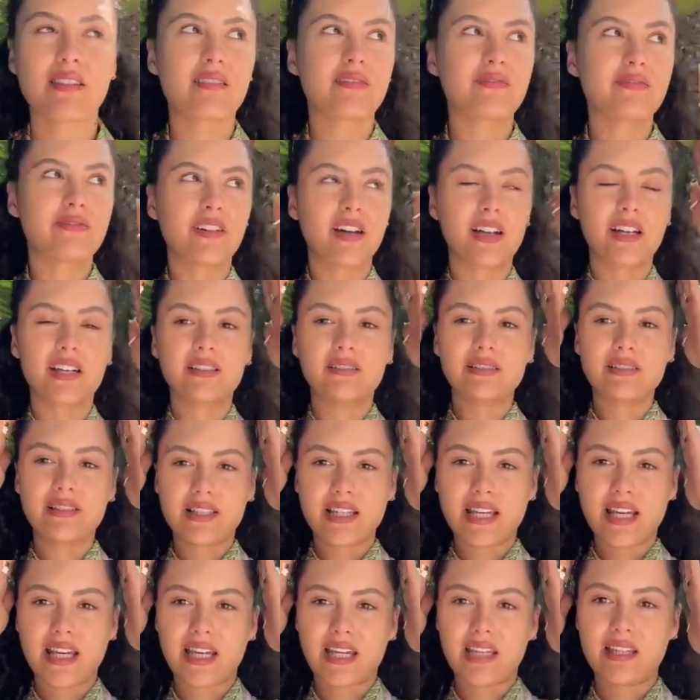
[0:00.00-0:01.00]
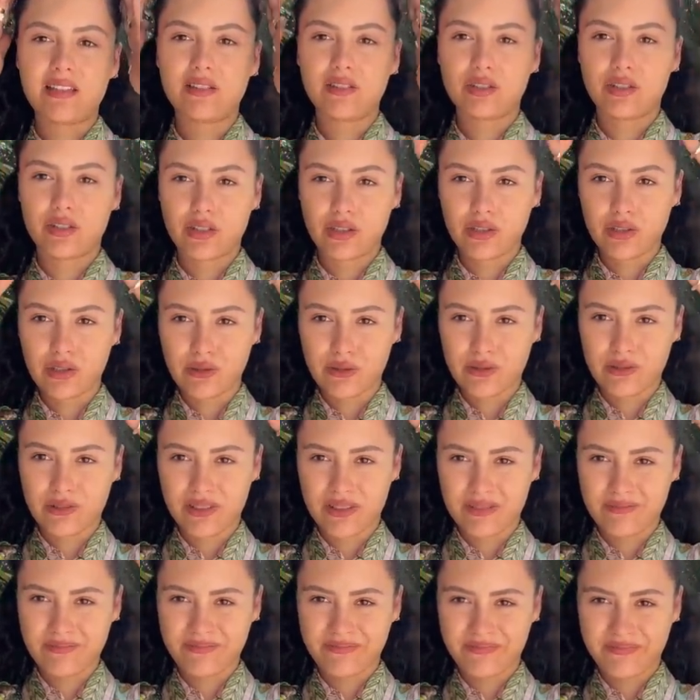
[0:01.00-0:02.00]
the final day look.
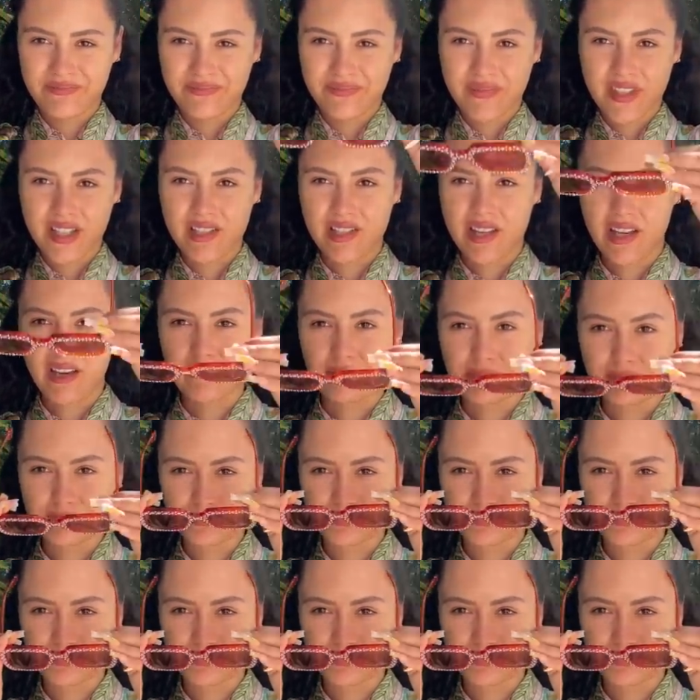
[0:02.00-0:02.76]
So,